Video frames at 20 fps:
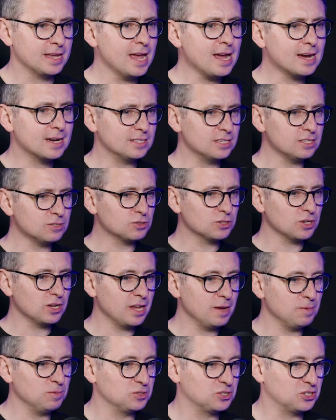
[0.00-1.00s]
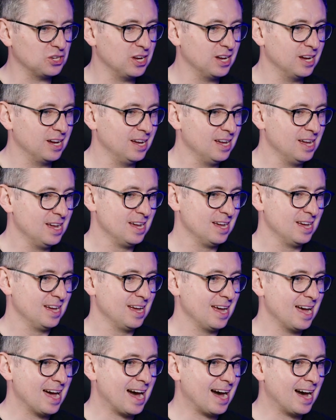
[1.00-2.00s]
because it was
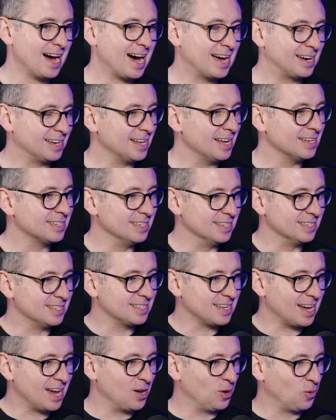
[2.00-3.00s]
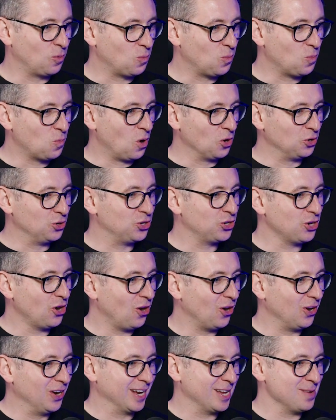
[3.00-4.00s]
adolescent style one
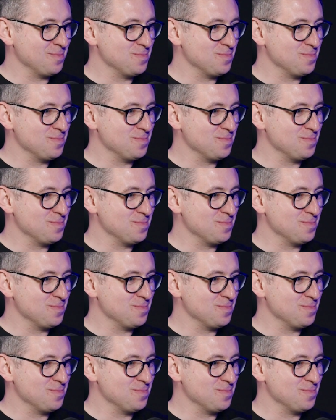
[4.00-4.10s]
shot on a